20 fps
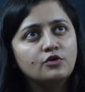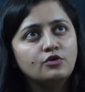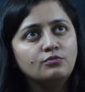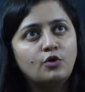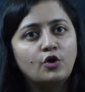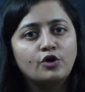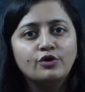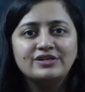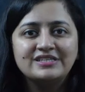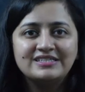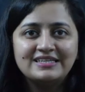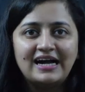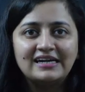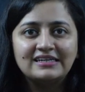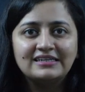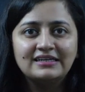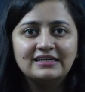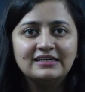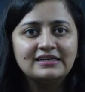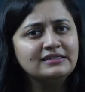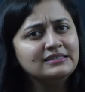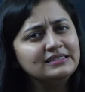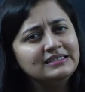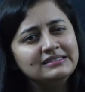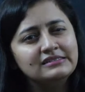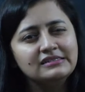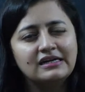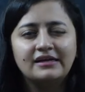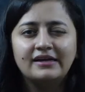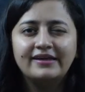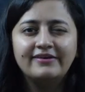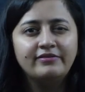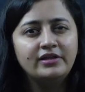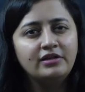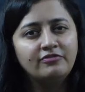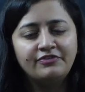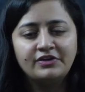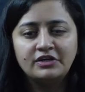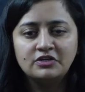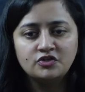tomorrow is saturday na till sunday
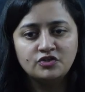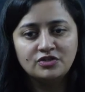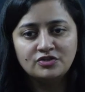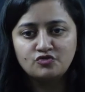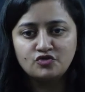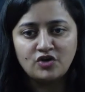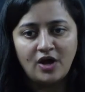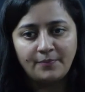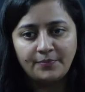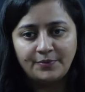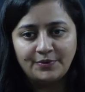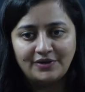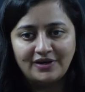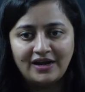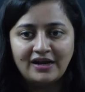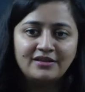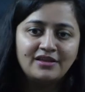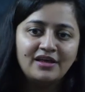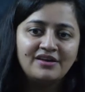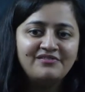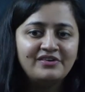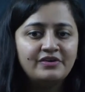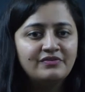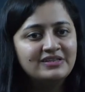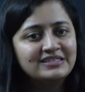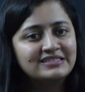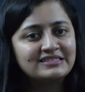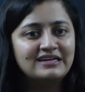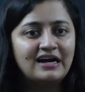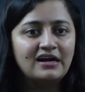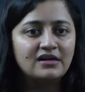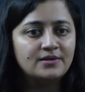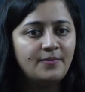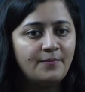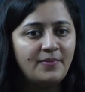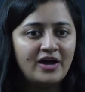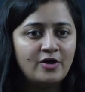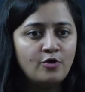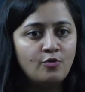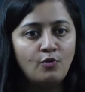we'll finish this chapter and then we will start
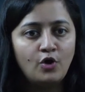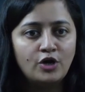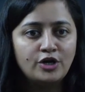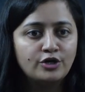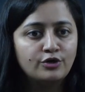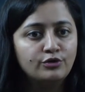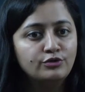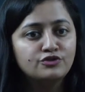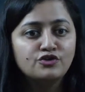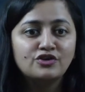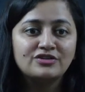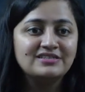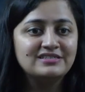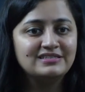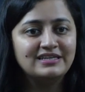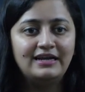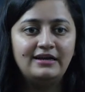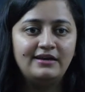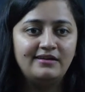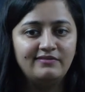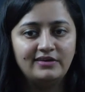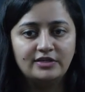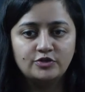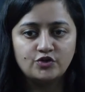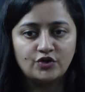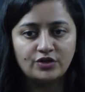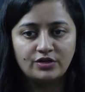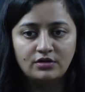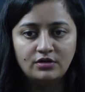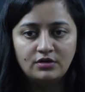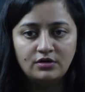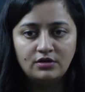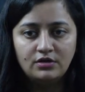the biomolecules or the cell division